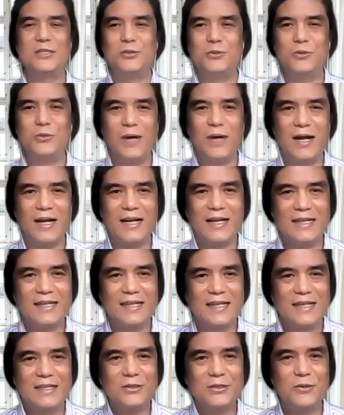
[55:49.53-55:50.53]
to uh,
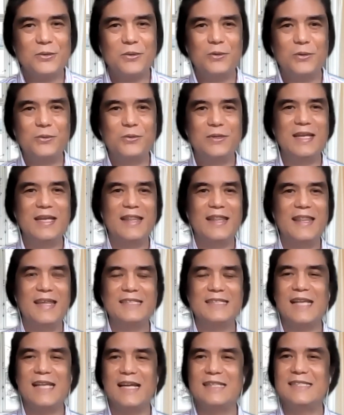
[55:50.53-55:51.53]
conclude
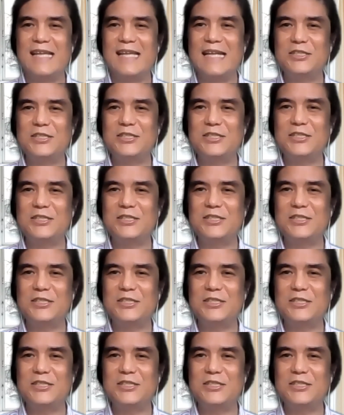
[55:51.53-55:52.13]
this session.